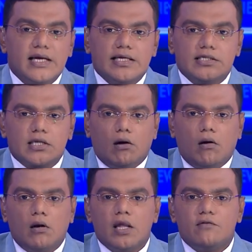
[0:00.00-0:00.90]
is
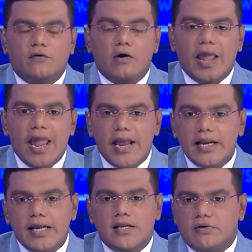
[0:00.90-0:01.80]
calling for
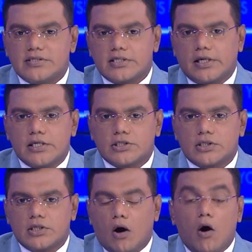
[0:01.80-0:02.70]
any investigation